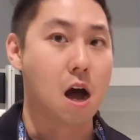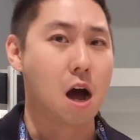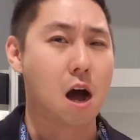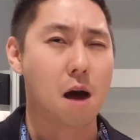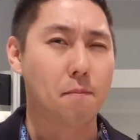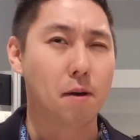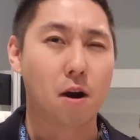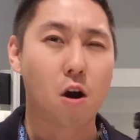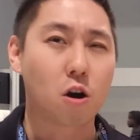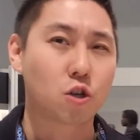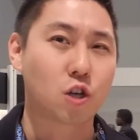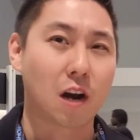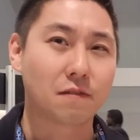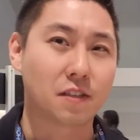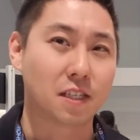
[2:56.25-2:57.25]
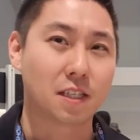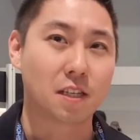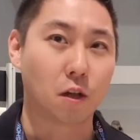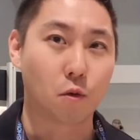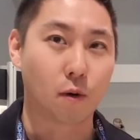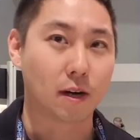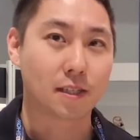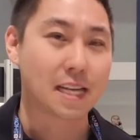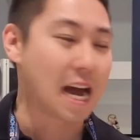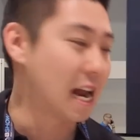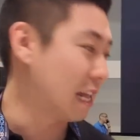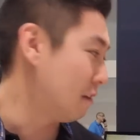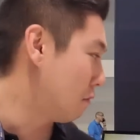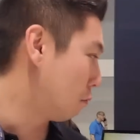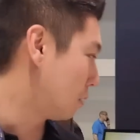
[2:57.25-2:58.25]
but hard drives is still where it's
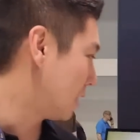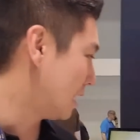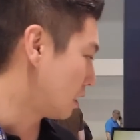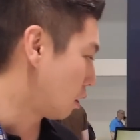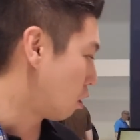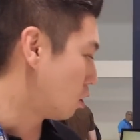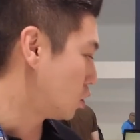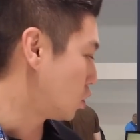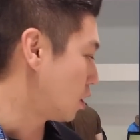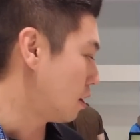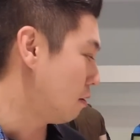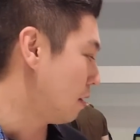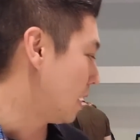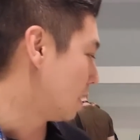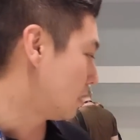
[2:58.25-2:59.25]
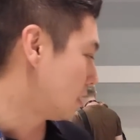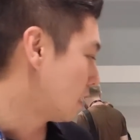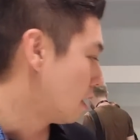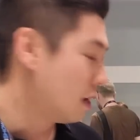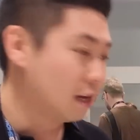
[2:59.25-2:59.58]
at. Even with these larger units,